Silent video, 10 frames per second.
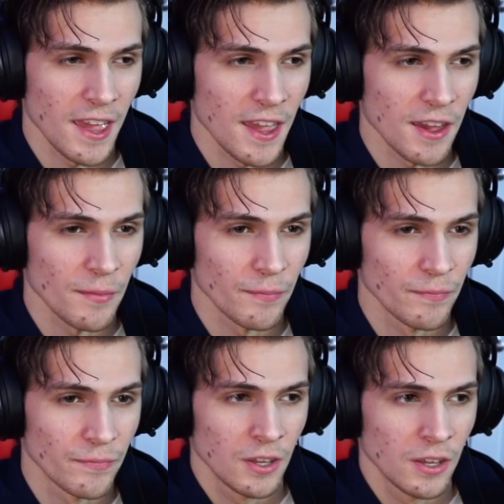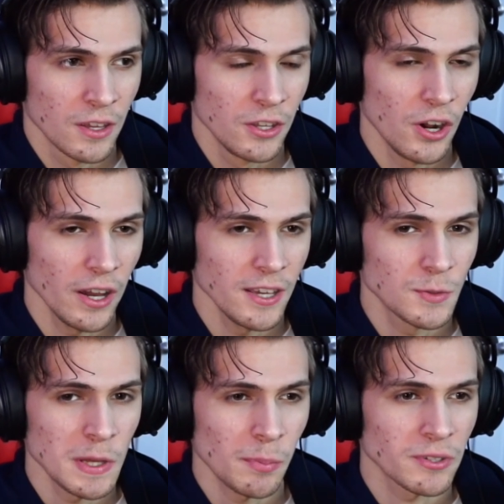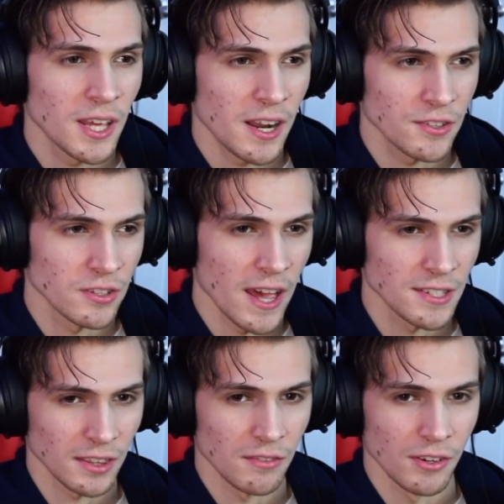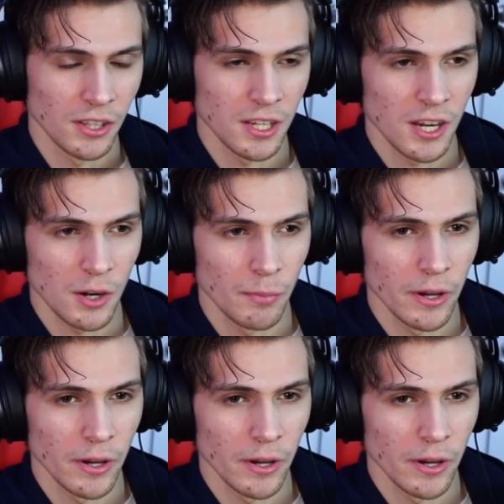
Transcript: Damn. You know, he's being presented as like the villain here,